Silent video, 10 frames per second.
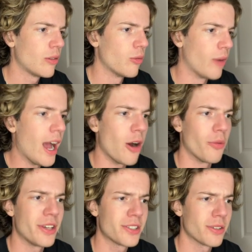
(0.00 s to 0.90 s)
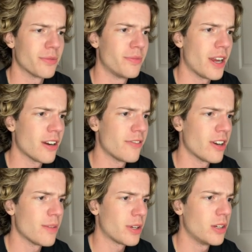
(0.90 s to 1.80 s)
Wow, these are very,
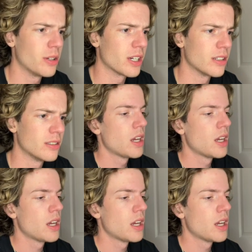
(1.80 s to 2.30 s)
very peculiar.